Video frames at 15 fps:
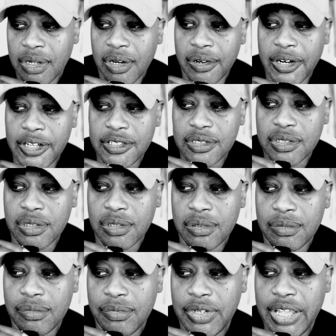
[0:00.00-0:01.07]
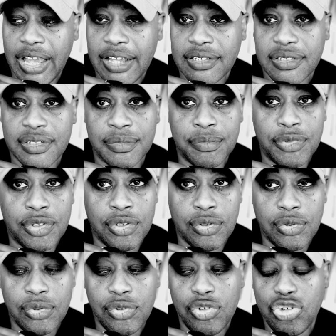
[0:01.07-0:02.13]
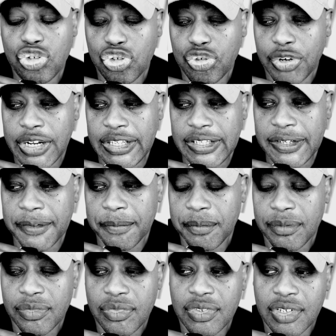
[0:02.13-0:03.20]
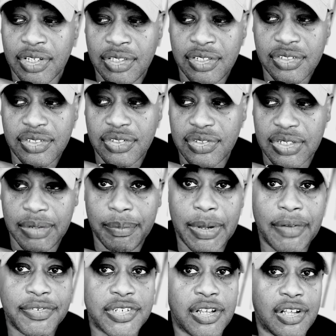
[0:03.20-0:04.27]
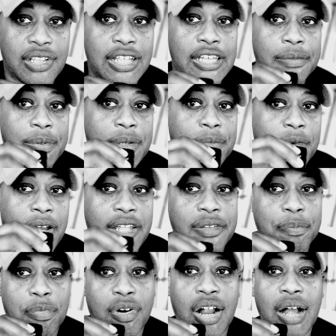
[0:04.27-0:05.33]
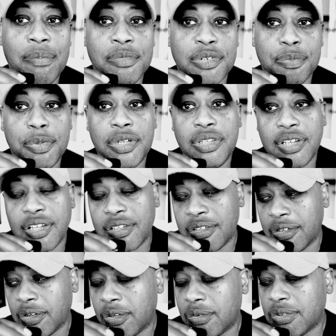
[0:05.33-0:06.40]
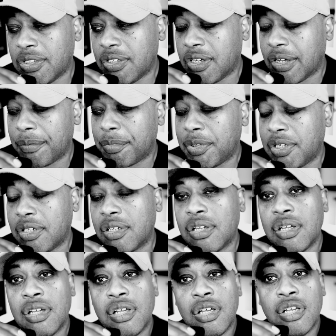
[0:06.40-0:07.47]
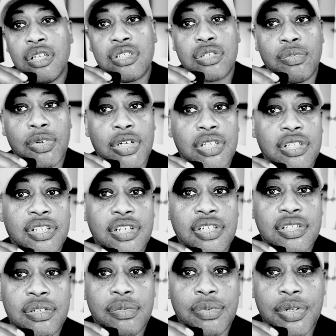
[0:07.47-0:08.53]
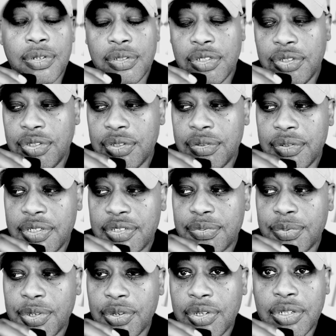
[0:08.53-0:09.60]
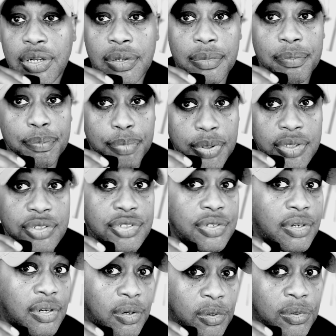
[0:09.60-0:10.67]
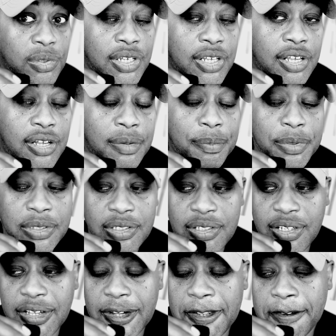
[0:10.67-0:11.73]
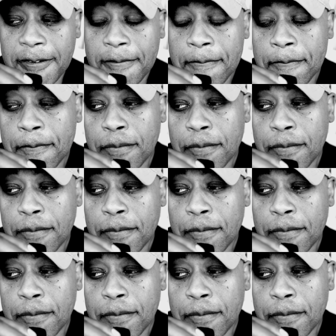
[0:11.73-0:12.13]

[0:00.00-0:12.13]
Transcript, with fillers: All right, so we got some new training. And this is something I've saw. A lot of people had problems putting together their holding company. So one of the things that we're going to do is we're going to put your holding company together